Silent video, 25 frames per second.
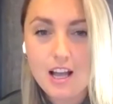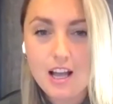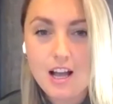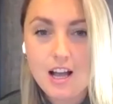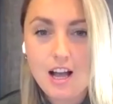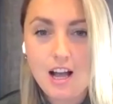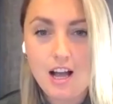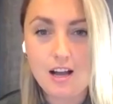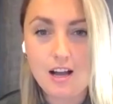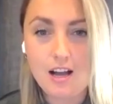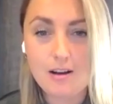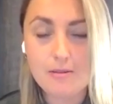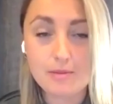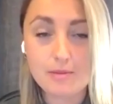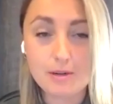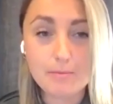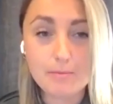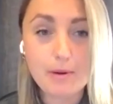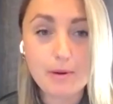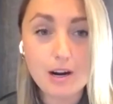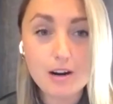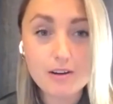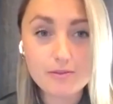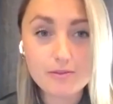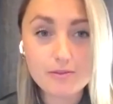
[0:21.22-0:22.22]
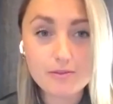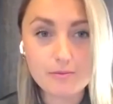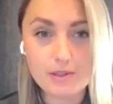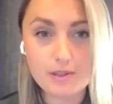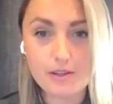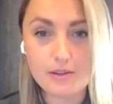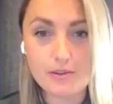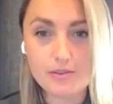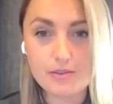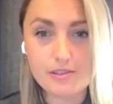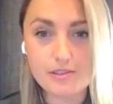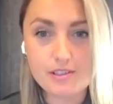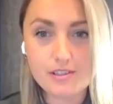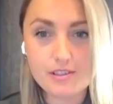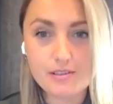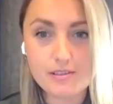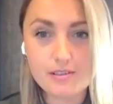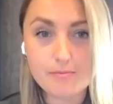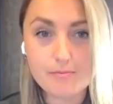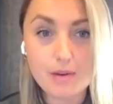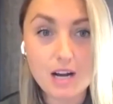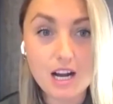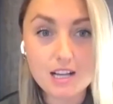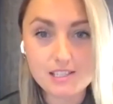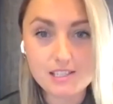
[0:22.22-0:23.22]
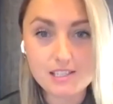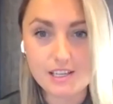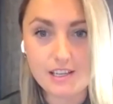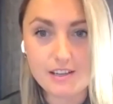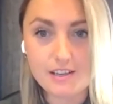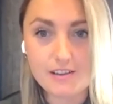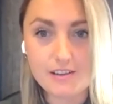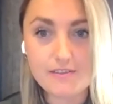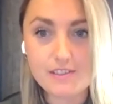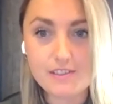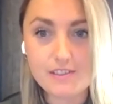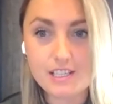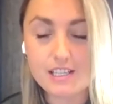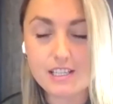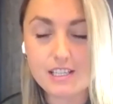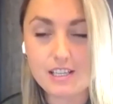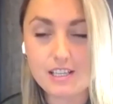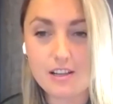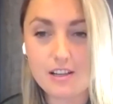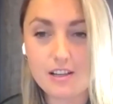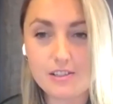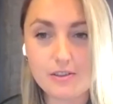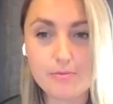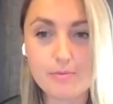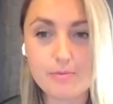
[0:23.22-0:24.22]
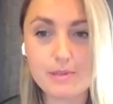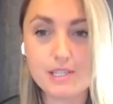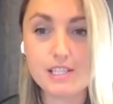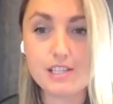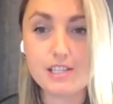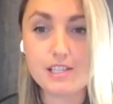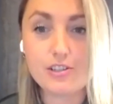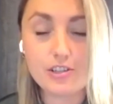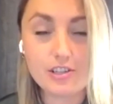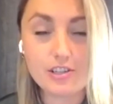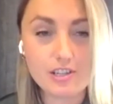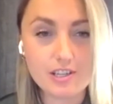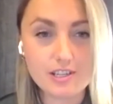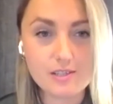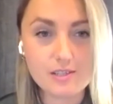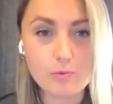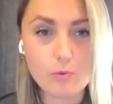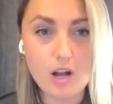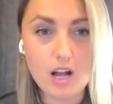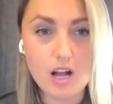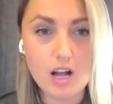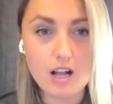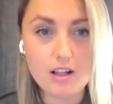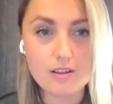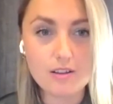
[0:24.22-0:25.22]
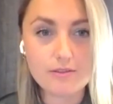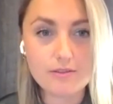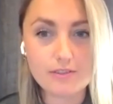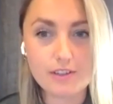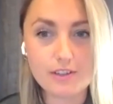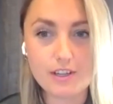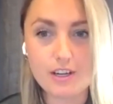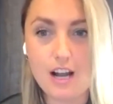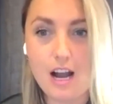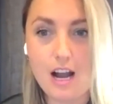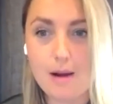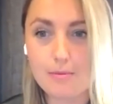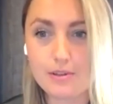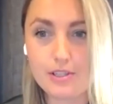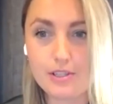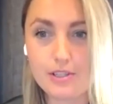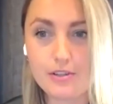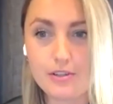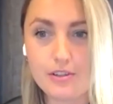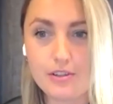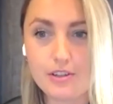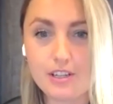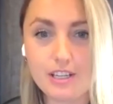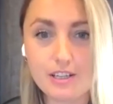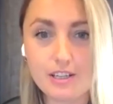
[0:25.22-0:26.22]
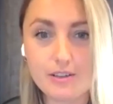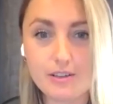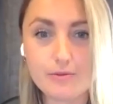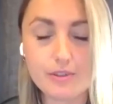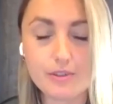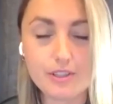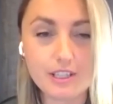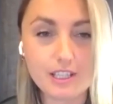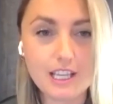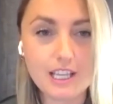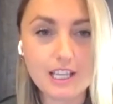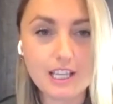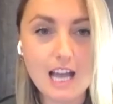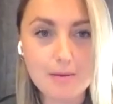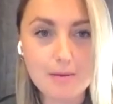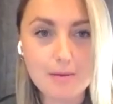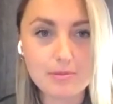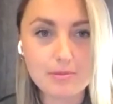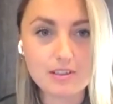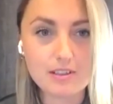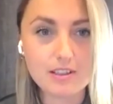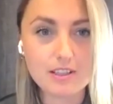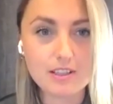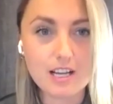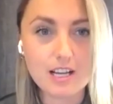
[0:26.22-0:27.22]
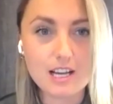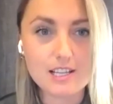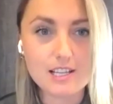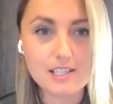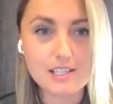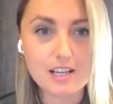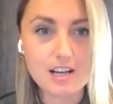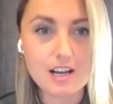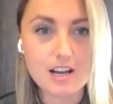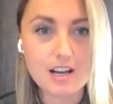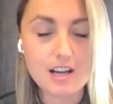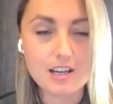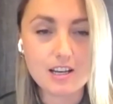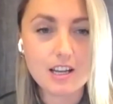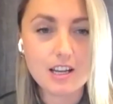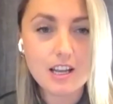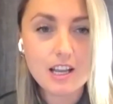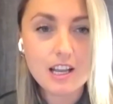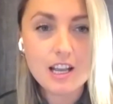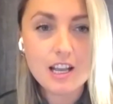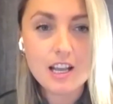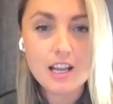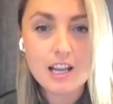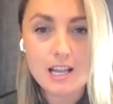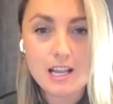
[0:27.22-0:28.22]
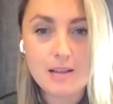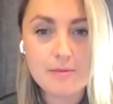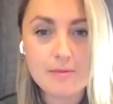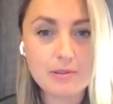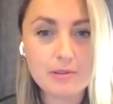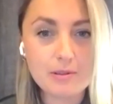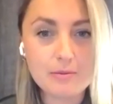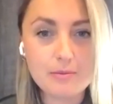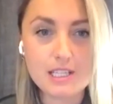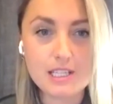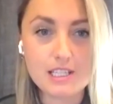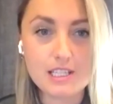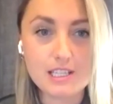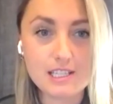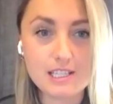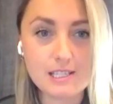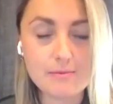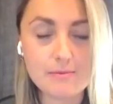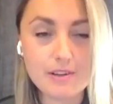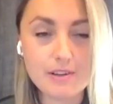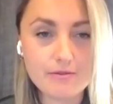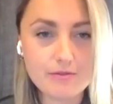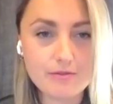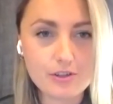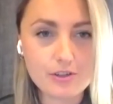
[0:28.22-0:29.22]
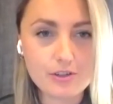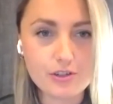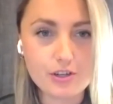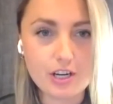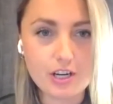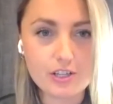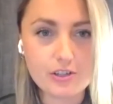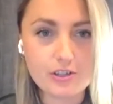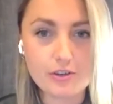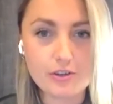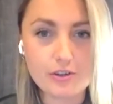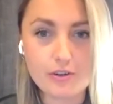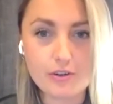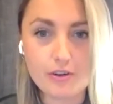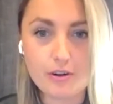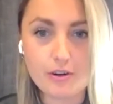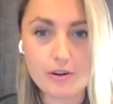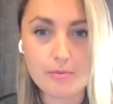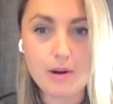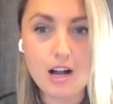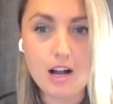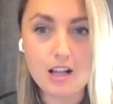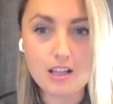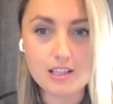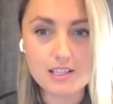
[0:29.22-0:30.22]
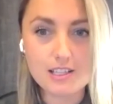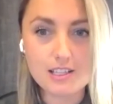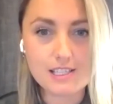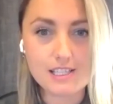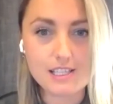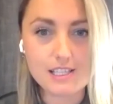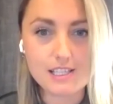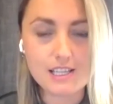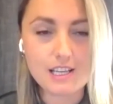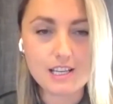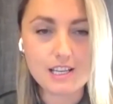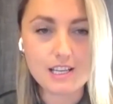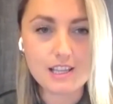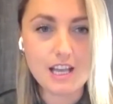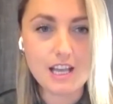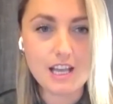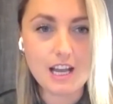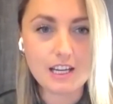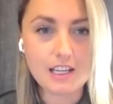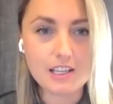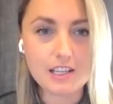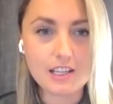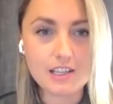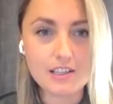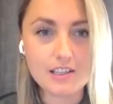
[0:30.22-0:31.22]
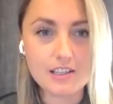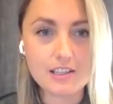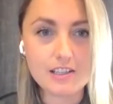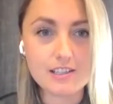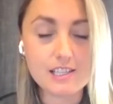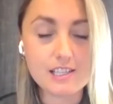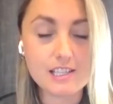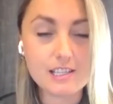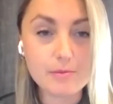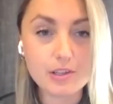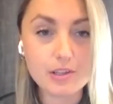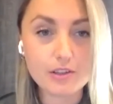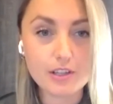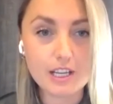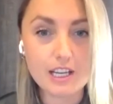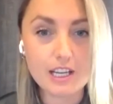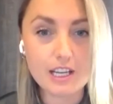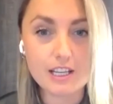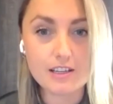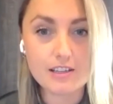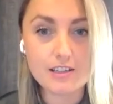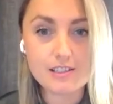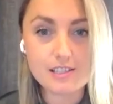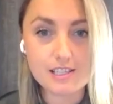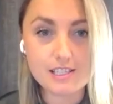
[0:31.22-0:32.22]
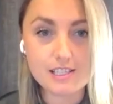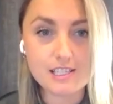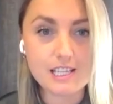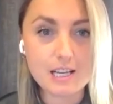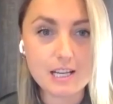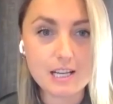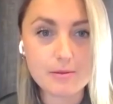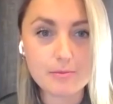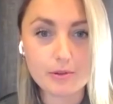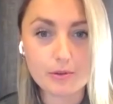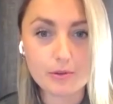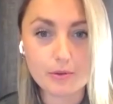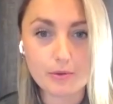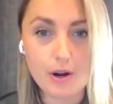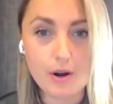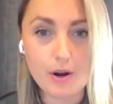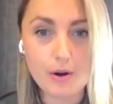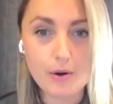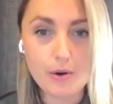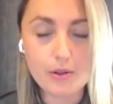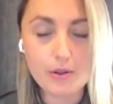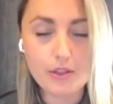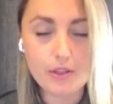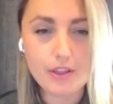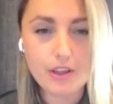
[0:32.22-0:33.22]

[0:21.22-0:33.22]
But apart from those positives, it's also positioned us well for an opportunity to really capitalize on implementing some infrastructure or policy that can stimulate sustainable growth.